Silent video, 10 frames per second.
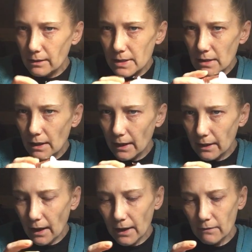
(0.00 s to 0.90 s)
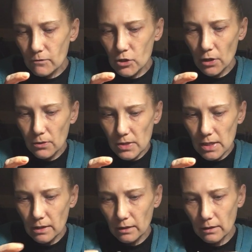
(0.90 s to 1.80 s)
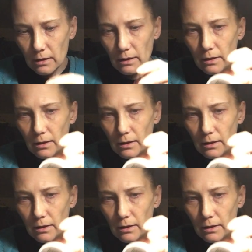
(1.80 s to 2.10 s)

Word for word: Today I have chosen